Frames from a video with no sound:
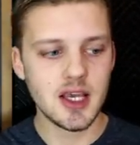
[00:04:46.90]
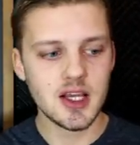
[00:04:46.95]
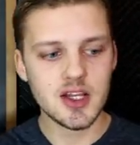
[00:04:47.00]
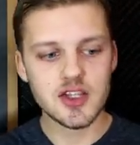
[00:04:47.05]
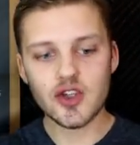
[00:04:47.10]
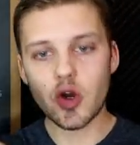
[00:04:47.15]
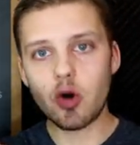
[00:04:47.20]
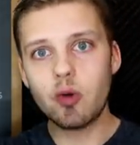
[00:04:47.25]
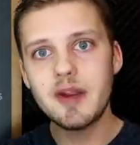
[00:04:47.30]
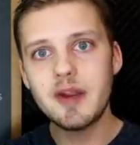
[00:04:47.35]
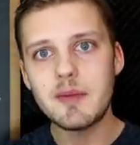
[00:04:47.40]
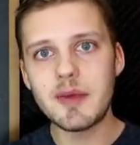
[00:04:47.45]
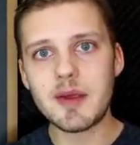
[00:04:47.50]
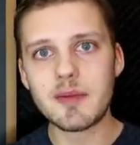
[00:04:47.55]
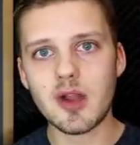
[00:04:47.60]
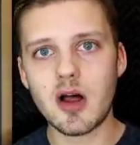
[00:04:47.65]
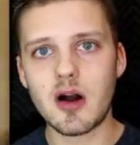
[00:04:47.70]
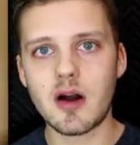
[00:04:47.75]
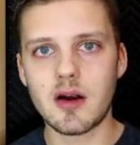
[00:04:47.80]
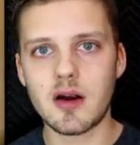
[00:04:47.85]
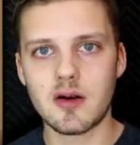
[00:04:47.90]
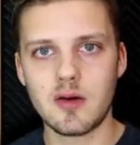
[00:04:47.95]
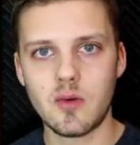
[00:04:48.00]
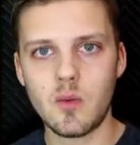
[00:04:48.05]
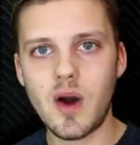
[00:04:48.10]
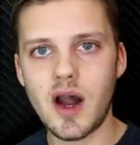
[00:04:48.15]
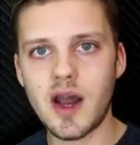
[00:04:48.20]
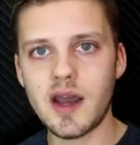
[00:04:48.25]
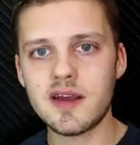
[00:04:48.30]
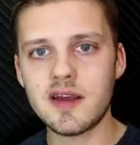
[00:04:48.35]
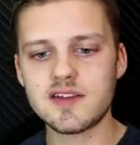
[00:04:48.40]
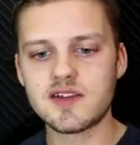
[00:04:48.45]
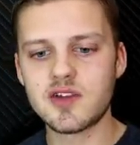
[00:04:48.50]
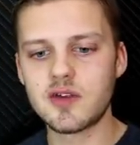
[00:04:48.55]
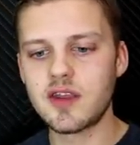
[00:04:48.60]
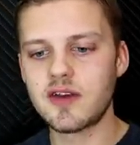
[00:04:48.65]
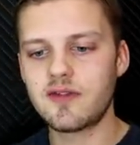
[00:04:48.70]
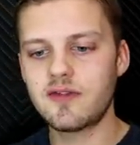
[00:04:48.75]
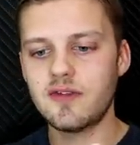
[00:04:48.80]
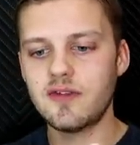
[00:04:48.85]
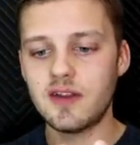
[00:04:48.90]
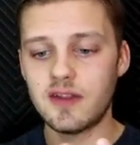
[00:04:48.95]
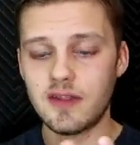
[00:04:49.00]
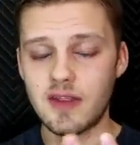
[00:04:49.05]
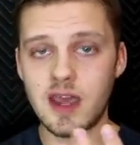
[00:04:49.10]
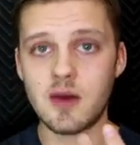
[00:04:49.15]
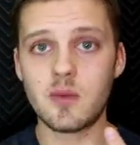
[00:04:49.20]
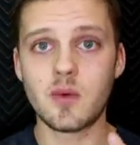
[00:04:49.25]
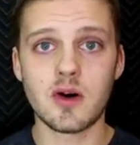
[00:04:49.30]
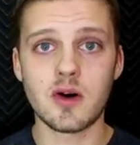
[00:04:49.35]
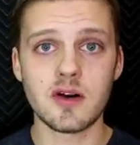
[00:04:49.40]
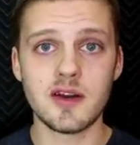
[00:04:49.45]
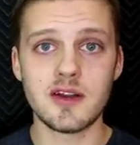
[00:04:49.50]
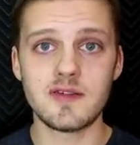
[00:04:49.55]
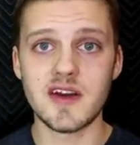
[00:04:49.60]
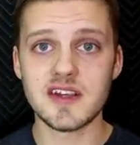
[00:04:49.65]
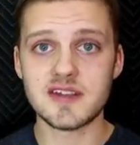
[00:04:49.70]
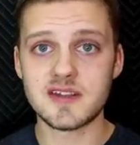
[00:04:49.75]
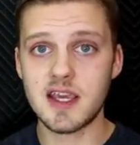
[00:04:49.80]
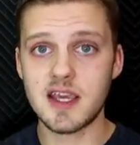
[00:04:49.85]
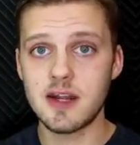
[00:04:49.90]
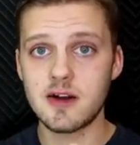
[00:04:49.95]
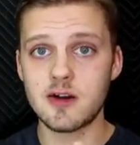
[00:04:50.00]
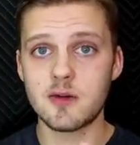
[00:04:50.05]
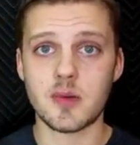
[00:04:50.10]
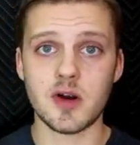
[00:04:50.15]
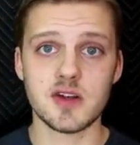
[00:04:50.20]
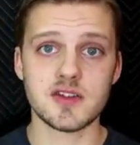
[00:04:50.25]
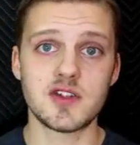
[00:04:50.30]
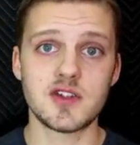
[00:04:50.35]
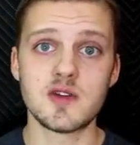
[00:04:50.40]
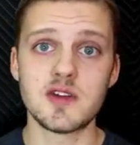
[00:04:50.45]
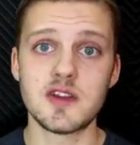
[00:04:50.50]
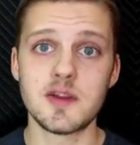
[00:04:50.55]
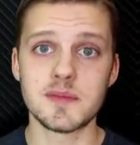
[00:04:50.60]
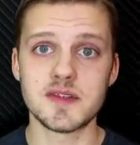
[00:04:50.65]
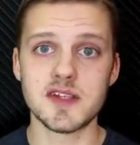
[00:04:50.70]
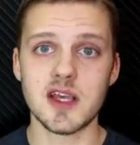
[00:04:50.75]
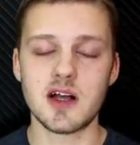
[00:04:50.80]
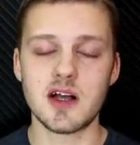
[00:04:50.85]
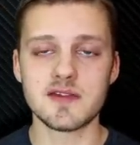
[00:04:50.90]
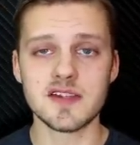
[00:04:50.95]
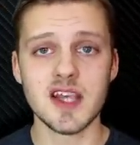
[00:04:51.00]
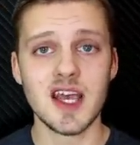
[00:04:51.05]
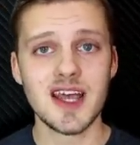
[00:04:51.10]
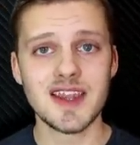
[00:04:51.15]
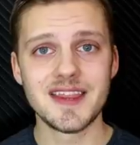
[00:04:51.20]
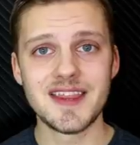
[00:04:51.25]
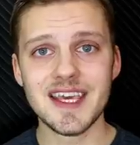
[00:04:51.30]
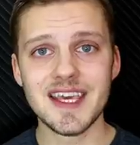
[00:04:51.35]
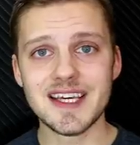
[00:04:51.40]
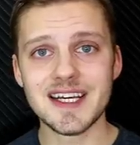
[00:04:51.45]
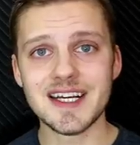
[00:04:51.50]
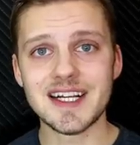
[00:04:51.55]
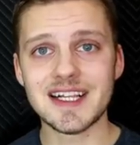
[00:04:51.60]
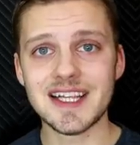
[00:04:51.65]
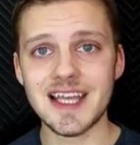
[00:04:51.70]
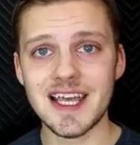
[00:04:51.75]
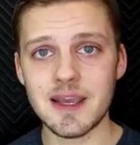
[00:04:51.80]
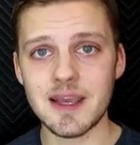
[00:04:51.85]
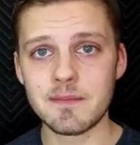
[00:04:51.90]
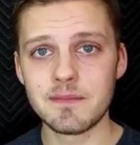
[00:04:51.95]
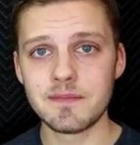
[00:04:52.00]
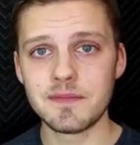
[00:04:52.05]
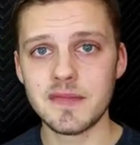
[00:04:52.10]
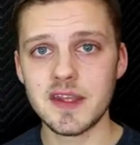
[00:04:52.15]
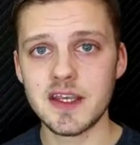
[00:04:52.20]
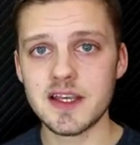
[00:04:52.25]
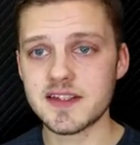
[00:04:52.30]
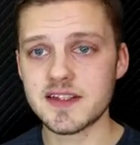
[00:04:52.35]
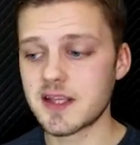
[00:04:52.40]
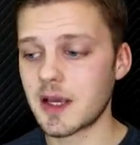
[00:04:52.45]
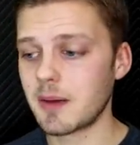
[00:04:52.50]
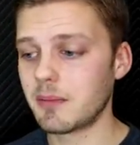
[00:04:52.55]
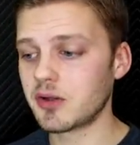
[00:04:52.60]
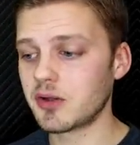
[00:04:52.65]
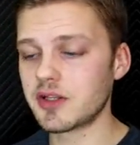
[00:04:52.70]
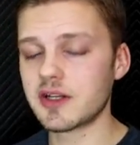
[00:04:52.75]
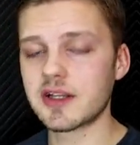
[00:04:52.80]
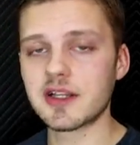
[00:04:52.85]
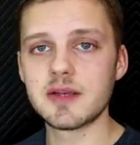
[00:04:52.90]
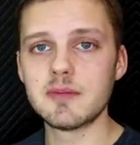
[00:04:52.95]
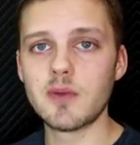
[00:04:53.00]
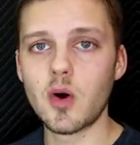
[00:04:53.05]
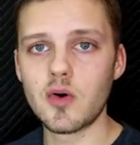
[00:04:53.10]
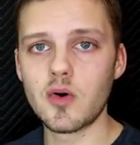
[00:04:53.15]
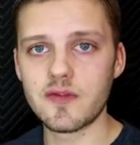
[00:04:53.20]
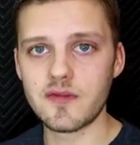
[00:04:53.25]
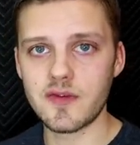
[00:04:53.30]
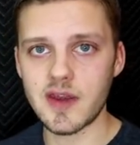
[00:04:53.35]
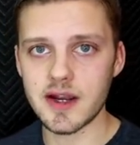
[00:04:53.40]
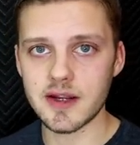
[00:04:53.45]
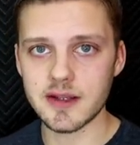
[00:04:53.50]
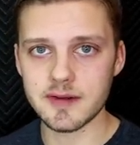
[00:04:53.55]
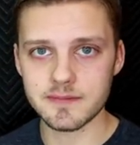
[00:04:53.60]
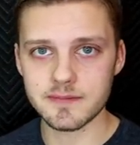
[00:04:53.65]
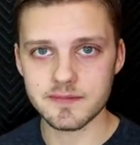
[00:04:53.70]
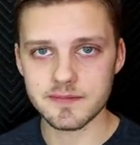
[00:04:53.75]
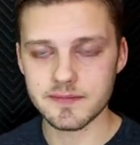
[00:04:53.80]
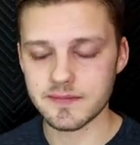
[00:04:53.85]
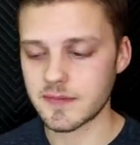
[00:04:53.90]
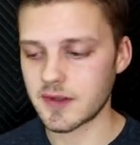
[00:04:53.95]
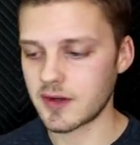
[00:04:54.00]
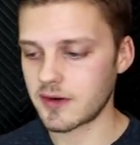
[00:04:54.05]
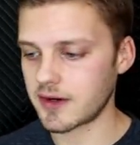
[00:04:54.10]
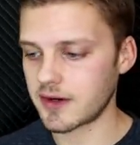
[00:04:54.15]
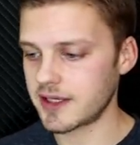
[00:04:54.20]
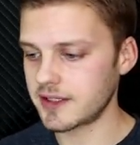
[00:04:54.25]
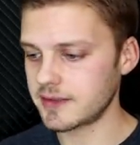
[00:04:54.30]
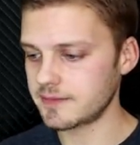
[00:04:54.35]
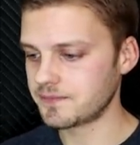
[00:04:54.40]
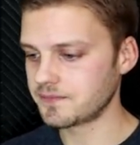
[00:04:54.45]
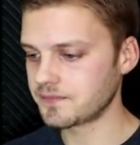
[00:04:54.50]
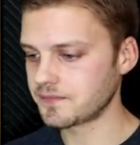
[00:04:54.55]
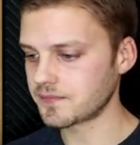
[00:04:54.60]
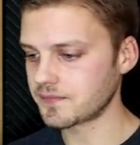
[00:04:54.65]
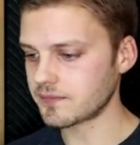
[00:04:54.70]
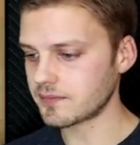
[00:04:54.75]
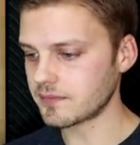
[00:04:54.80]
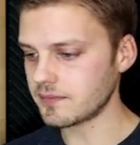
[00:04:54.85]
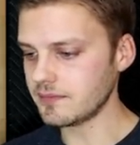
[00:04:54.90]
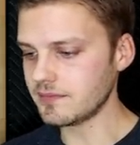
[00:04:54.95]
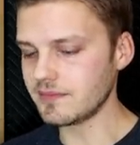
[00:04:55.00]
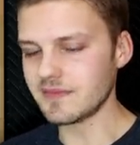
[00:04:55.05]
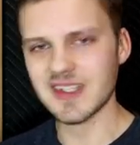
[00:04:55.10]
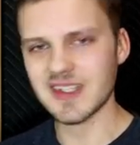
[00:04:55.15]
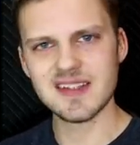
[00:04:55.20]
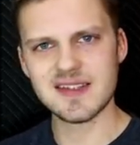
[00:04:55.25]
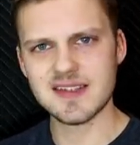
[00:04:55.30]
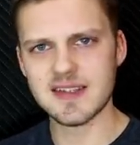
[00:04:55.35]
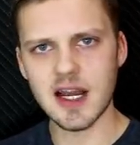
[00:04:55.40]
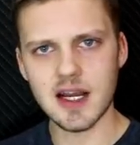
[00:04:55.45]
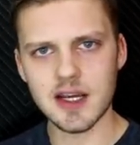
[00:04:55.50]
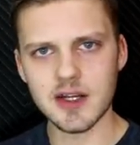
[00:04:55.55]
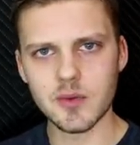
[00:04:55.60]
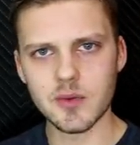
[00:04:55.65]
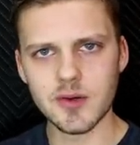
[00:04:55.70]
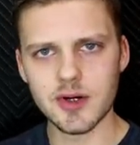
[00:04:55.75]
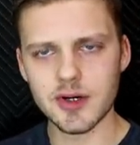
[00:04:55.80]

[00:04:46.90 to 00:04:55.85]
So many people are. Why? So if they were investigated or prosecuted themselves, they can claim it's politically motivated. All right? It's not going to